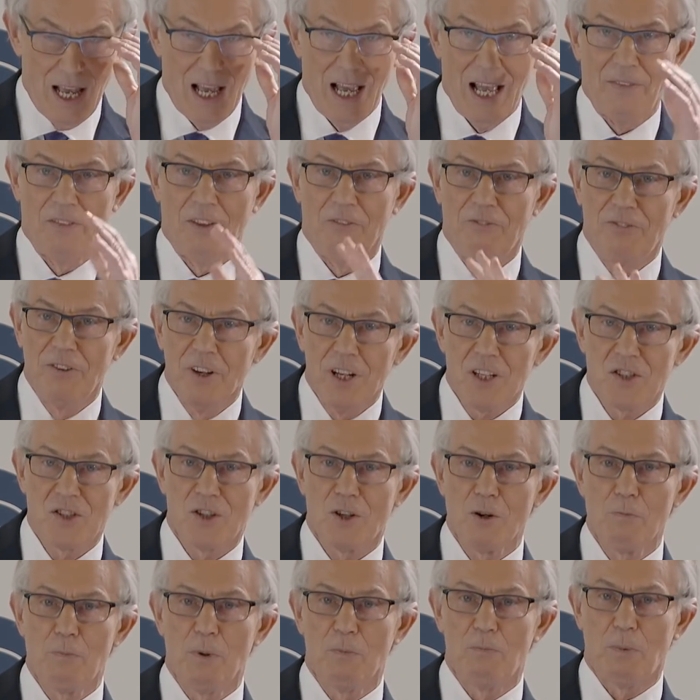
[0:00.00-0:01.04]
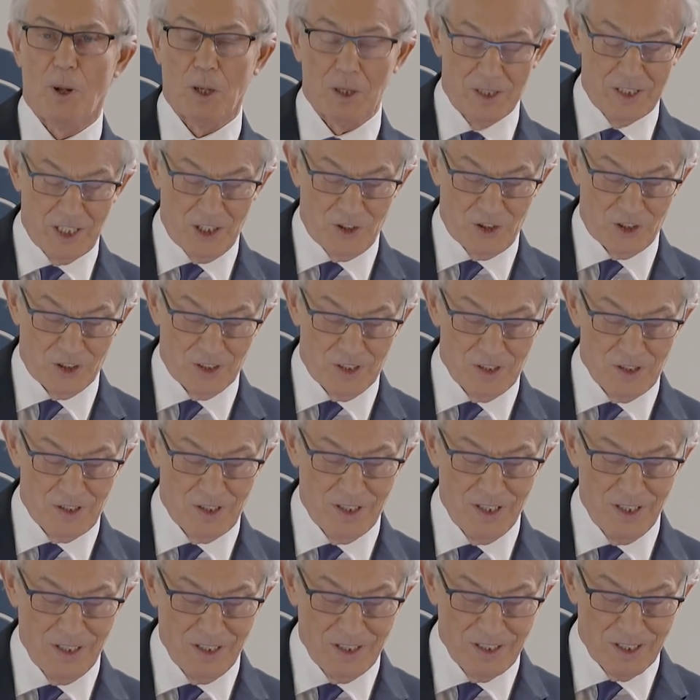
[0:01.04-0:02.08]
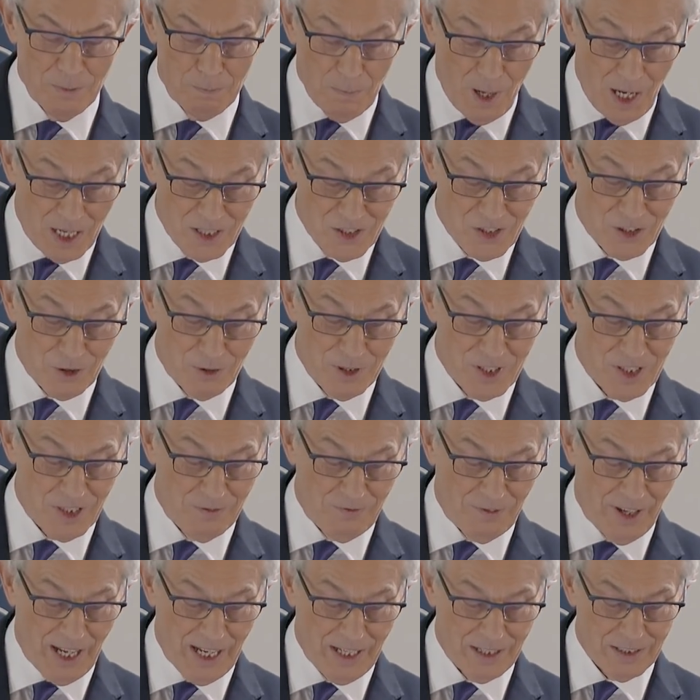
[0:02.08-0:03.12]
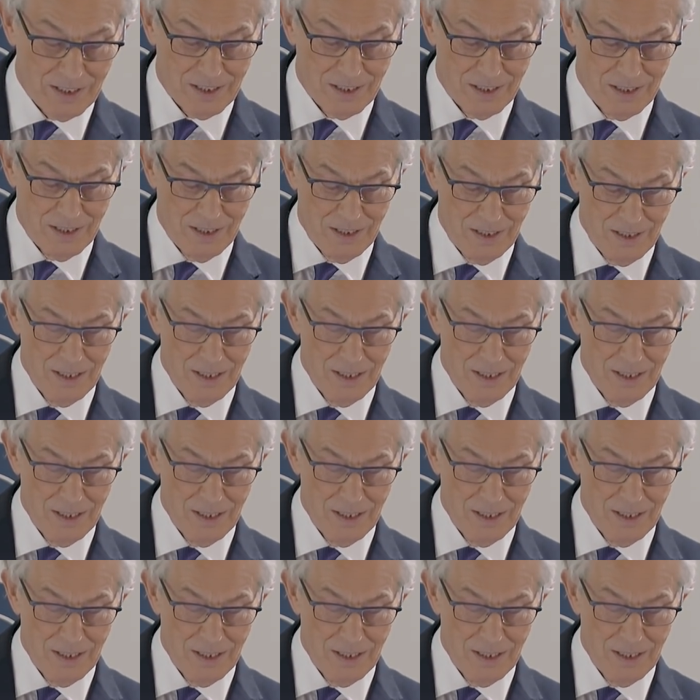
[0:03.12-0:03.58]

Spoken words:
And the first group of politicians to master its effects